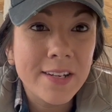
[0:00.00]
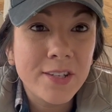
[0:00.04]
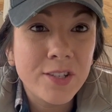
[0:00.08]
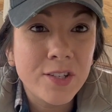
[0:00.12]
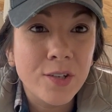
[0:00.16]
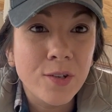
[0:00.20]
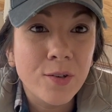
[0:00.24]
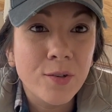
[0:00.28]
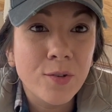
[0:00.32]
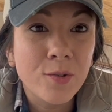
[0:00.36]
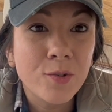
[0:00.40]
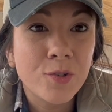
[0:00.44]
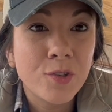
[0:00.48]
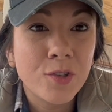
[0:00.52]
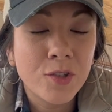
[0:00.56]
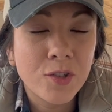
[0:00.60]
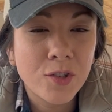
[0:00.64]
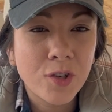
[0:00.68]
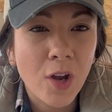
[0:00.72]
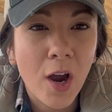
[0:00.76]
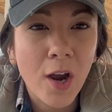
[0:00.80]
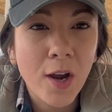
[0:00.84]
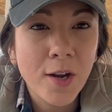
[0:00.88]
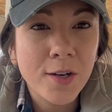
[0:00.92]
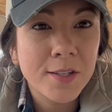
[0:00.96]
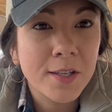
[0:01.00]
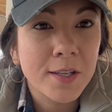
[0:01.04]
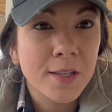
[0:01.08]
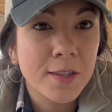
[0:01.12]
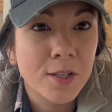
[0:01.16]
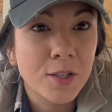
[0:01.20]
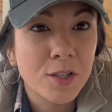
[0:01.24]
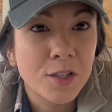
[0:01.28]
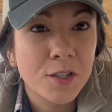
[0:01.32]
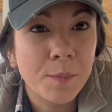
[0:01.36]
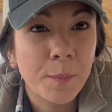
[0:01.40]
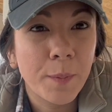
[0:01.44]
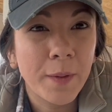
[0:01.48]
to start the
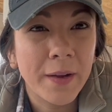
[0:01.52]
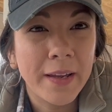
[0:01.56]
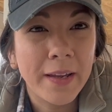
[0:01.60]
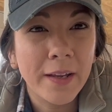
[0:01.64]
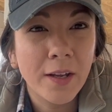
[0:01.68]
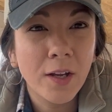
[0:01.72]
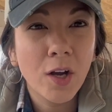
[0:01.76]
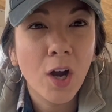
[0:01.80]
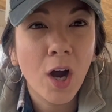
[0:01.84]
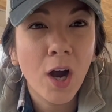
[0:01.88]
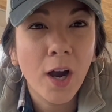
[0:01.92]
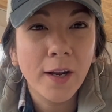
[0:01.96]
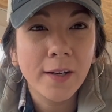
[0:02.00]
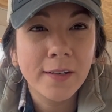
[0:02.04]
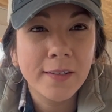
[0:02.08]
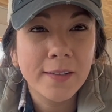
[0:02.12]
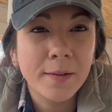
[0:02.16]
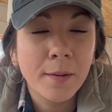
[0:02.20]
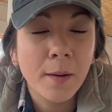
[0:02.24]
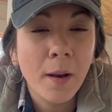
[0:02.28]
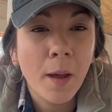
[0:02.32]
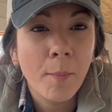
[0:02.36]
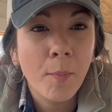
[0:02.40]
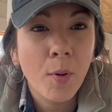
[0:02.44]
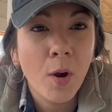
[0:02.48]
spring garden